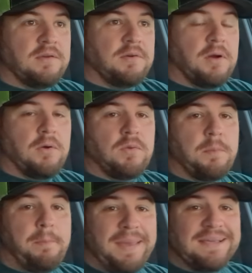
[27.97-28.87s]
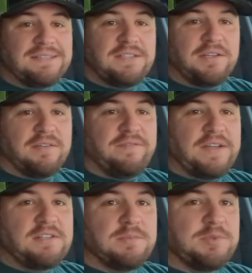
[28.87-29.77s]
grow the biggest yield of
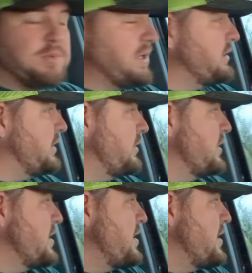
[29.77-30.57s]
vegetables we can grow.